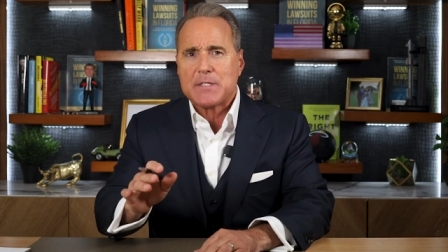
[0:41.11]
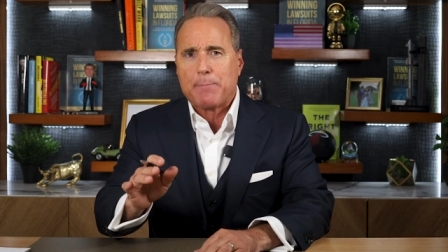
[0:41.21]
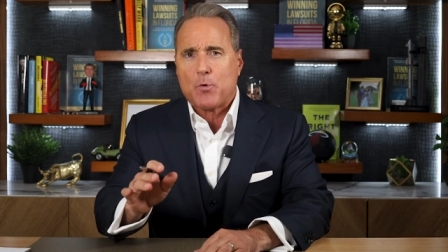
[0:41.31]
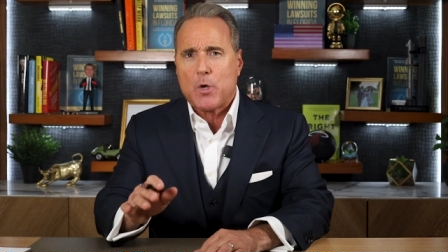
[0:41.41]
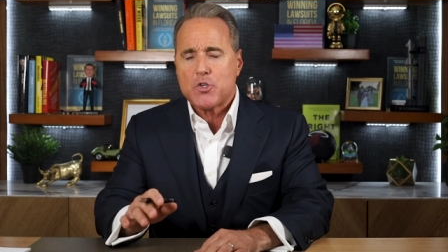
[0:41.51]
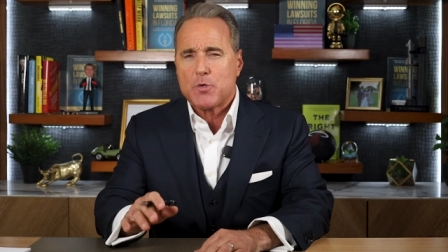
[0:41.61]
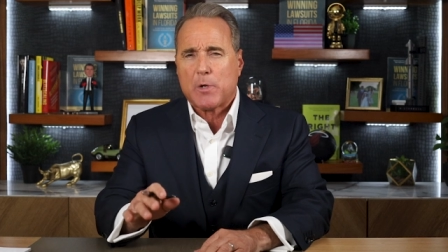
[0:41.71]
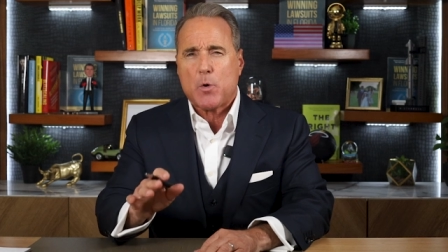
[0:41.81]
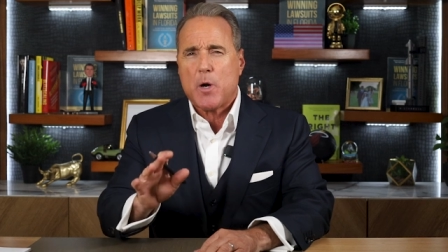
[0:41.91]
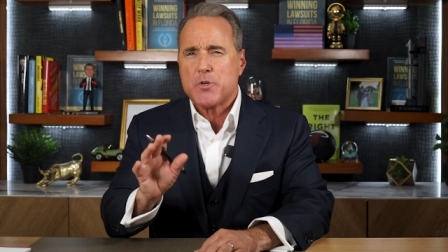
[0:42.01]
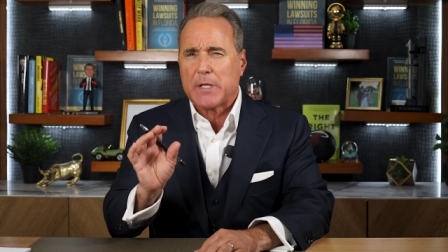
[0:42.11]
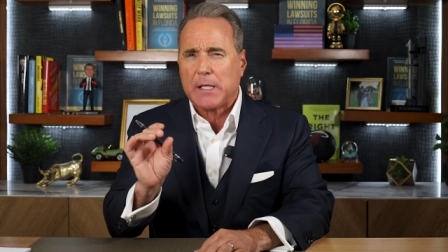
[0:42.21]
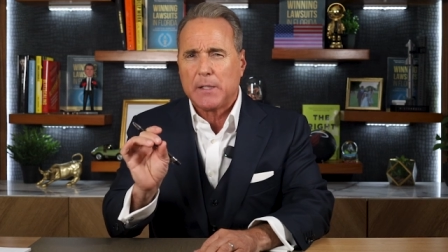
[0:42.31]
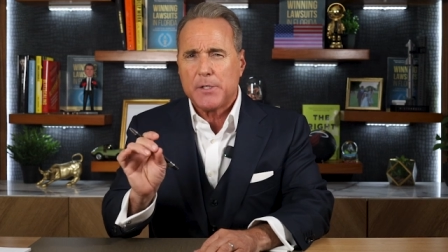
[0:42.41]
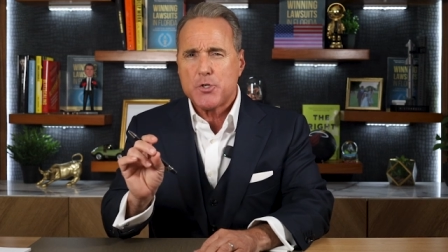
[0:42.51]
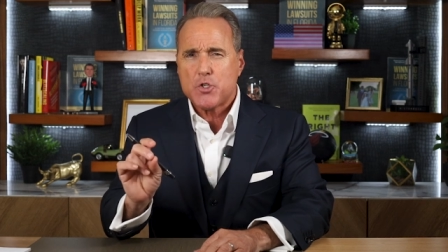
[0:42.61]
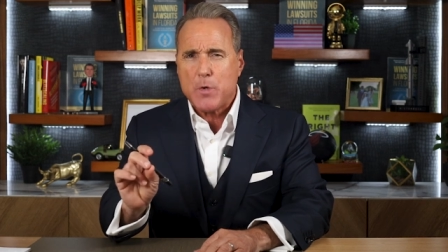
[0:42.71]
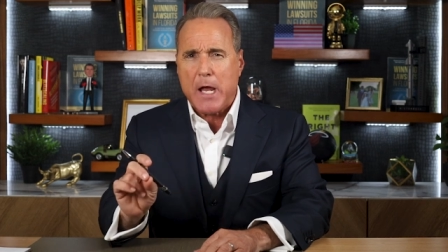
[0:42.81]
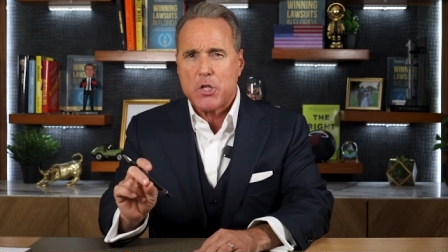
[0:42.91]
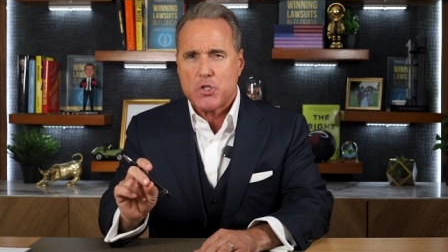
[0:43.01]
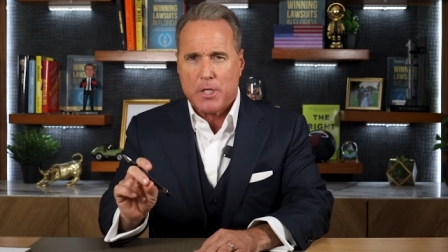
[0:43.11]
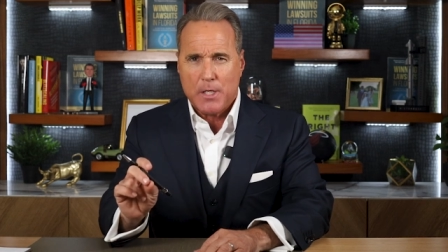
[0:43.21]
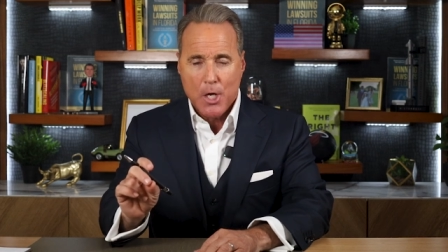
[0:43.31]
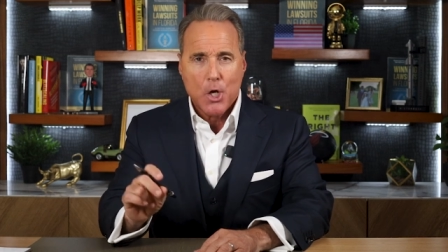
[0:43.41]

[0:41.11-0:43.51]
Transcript: separation requires a clear strategy